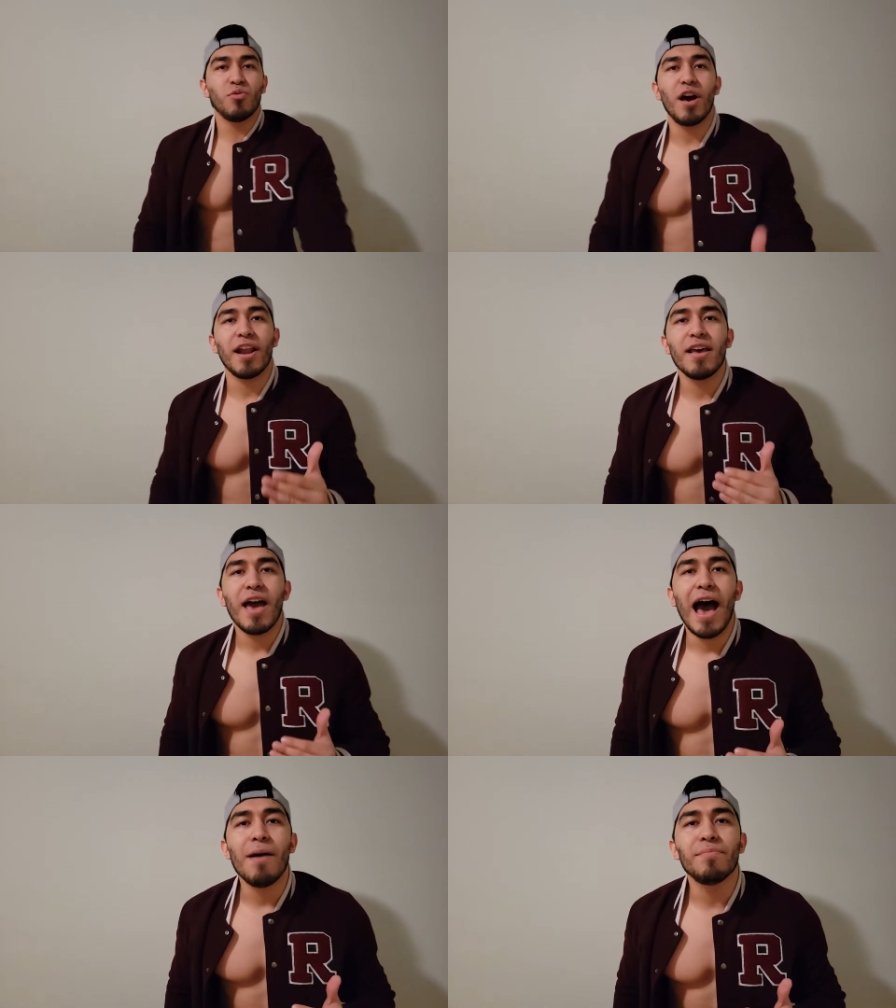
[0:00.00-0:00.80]
what?
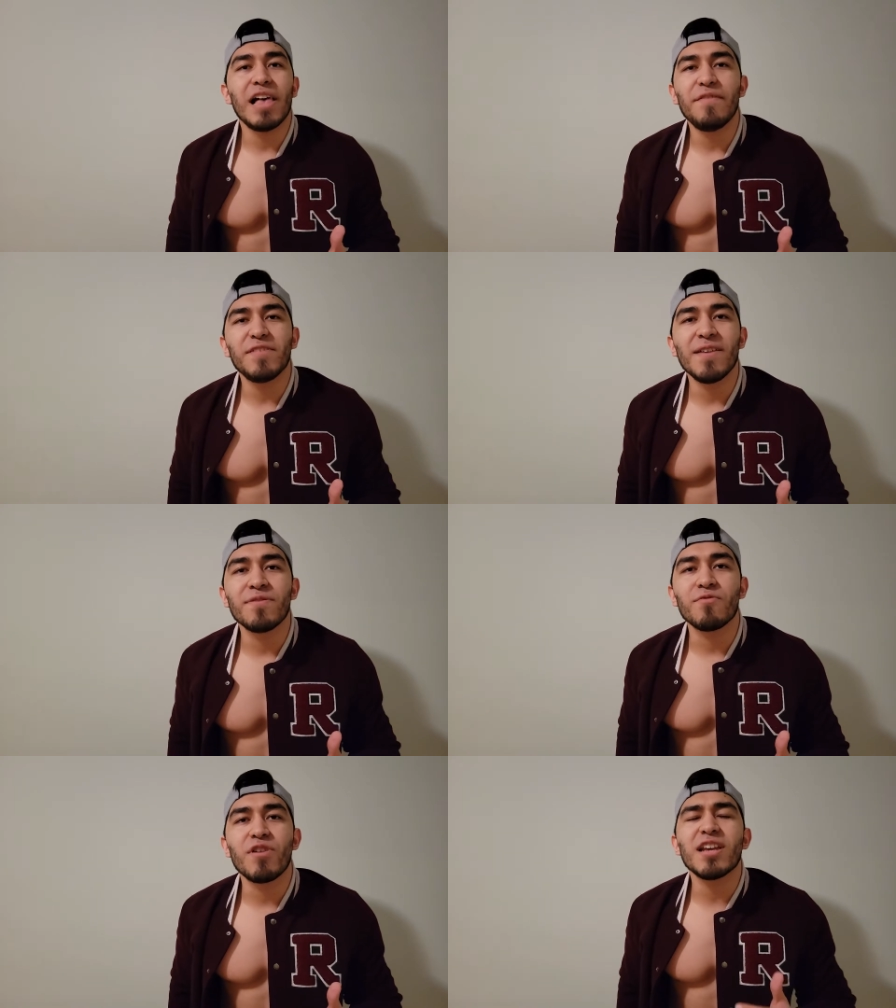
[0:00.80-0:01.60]
I'm left in
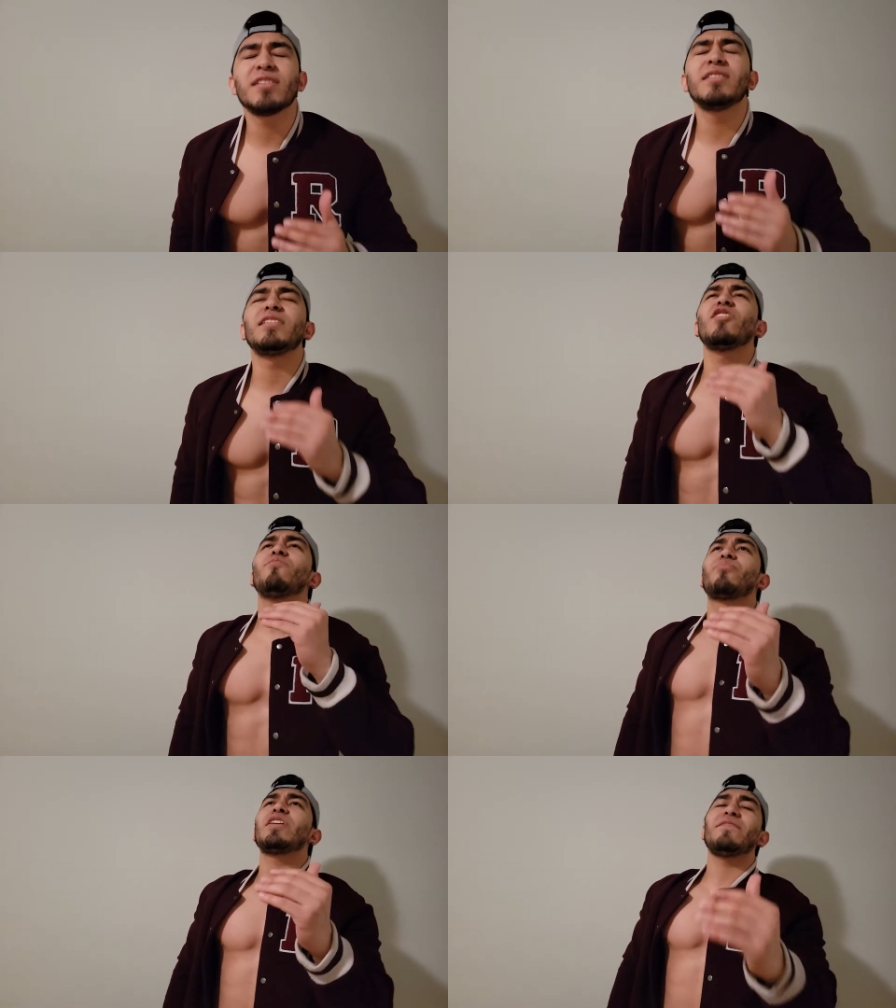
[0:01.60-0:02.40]
the ring, still
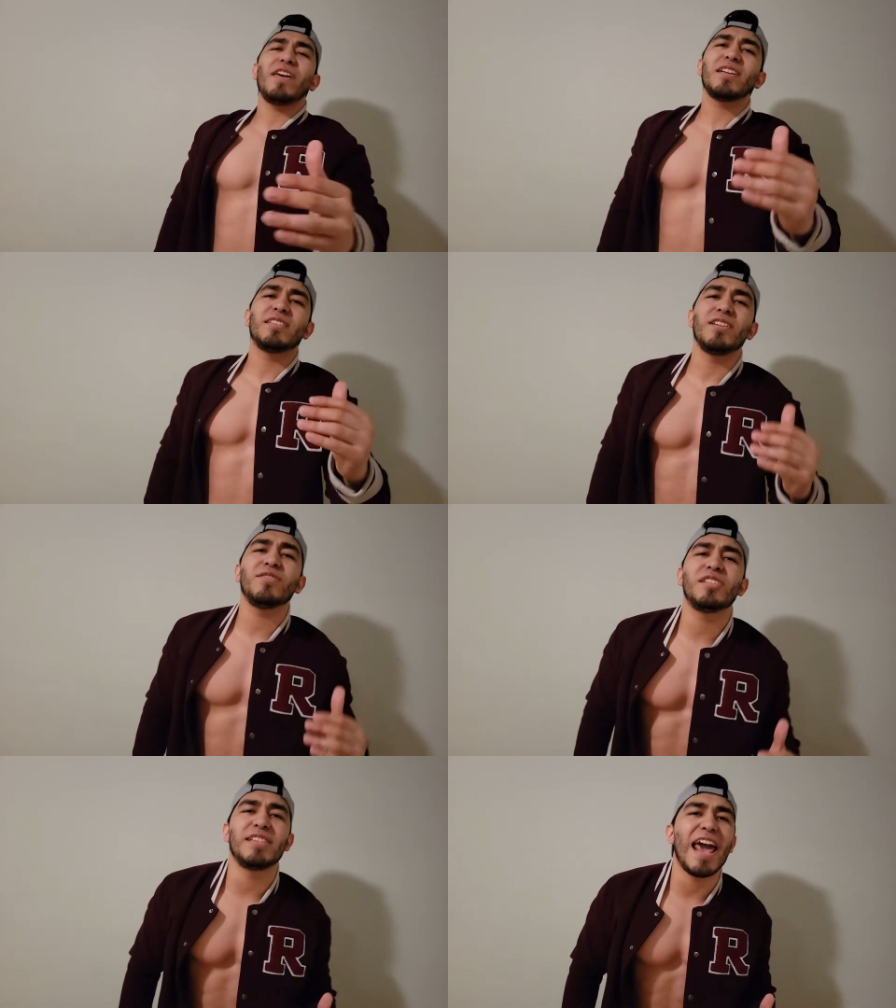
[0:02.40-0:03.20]
breathing, still
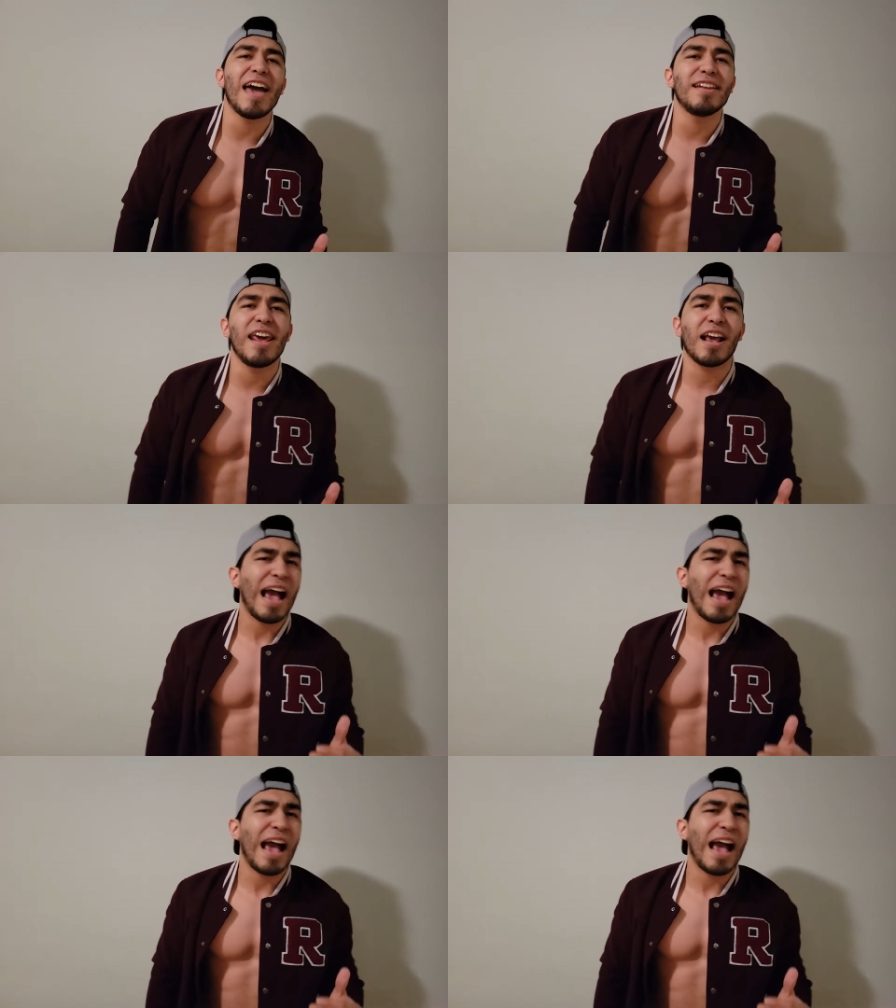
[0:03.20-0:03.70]
standing.